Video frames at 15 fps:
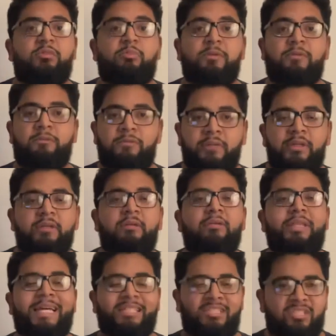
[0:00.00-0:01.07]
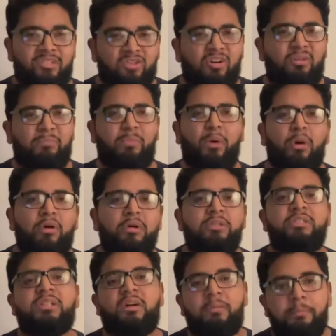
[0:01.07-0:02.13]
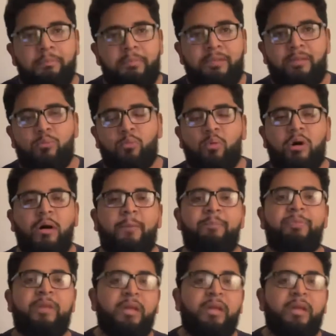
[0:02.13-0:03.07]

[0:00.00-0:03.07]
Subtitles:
we feel that strong pulse on beat 1.